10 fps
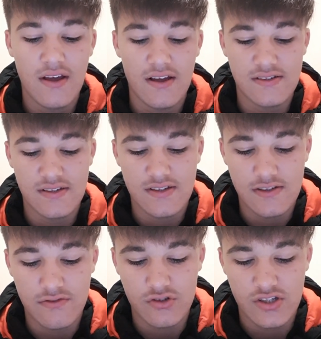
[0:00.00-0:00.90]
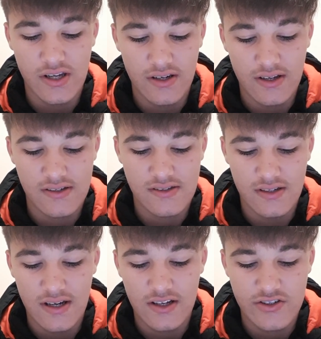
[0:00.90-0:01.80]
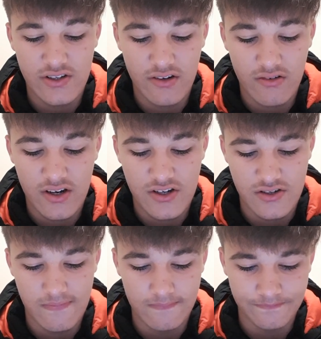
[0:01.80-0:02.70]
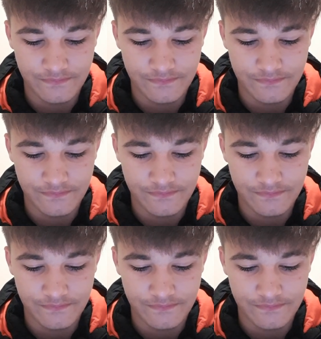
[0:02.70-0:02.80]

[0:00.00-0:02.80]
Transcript: as this is foreseen as the next generation.